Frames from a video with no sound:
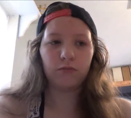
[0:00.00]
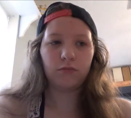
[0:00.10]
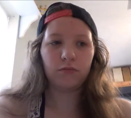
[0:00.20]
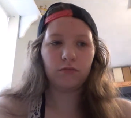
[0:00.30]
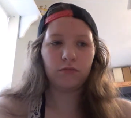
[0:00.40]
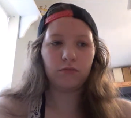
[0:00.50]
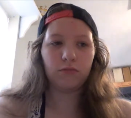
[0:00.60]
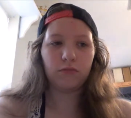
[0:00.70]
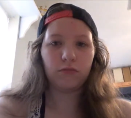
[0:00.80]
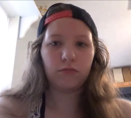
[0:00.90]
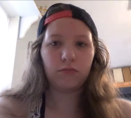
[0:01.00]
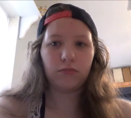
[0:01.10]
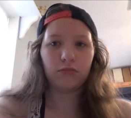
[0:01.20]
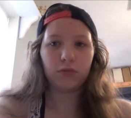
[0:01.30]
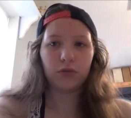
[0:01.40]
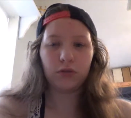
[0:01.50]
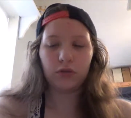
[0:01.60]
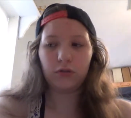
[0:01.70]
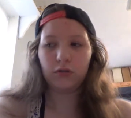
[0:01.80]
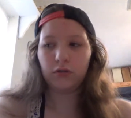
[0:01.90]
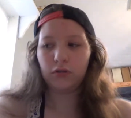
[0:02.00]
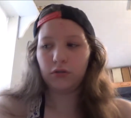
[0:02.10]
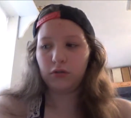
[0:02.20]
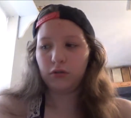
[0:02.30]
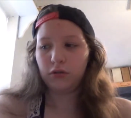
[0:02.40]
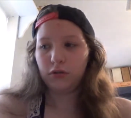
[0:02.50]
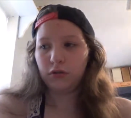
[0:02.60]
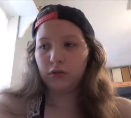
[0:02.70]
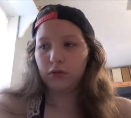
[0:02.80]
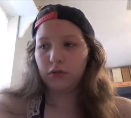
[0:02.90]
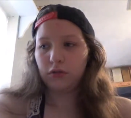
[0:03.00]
Nothing is said.